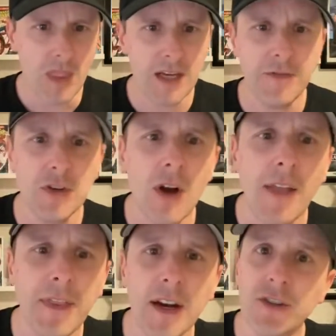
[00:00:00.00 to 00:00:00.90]
And if you're
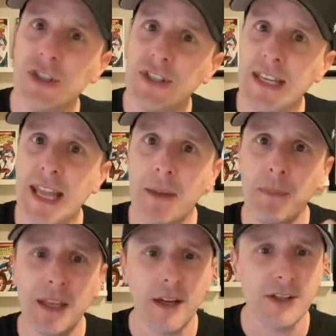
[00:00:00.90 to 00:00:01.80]
not there, just DM
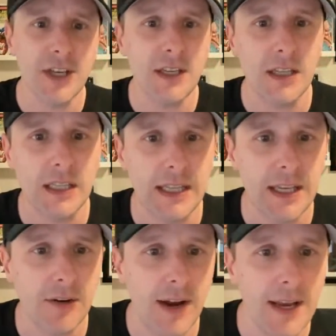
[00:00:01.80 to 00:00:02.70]
me and I'll send you the
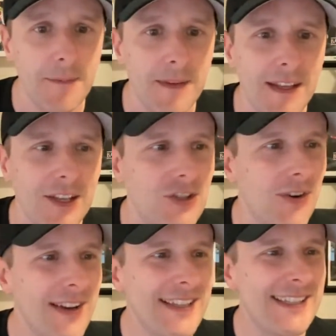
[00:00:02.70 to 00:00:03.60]
link, right?
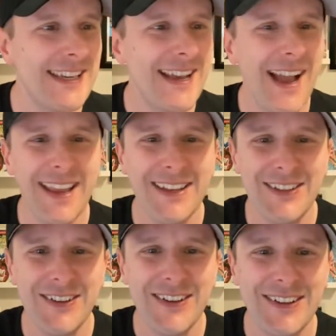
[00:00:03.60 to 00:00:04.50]
Jordan C, how you
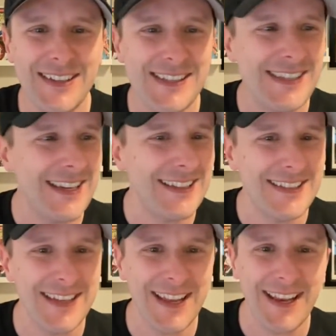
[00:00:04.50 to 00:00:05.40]
doing? Good to see you
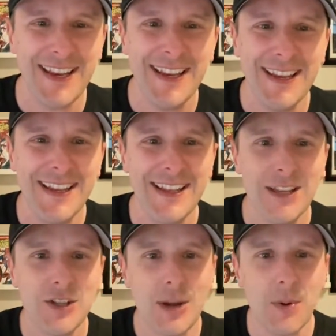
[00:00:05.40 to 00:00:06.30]
today.
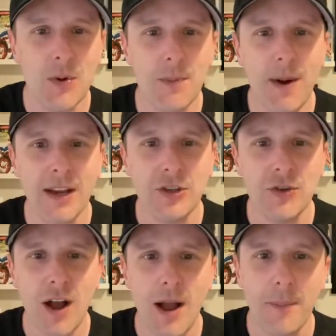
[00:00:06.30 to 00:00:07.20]
Double cool, bought a
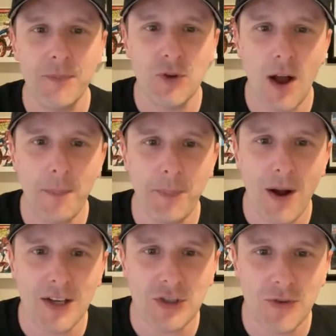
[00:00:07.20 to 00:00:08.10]
drop a
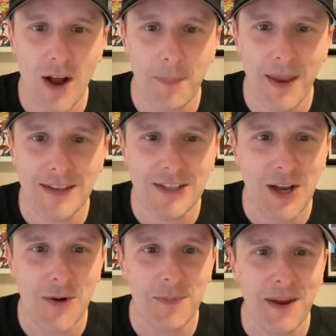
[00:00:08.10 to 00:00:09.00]
Dropbox drop head to
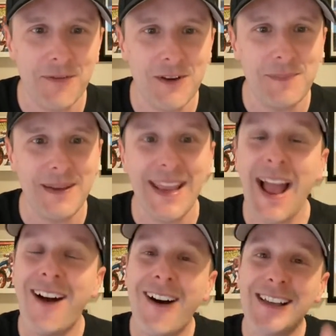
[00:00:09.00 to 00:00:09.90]
go with my freebie.
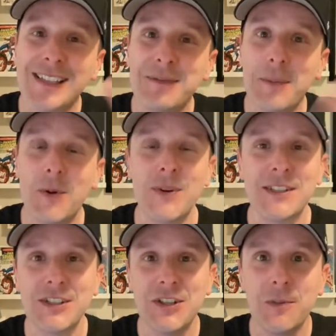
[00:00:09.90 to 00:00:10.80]
Yeah, awesome, Double cool.
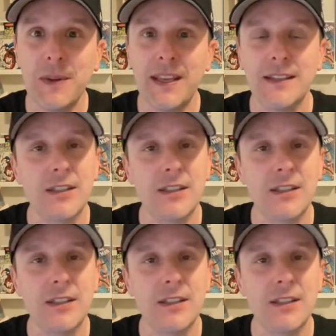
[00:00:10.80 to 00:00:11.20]
So you'll be in.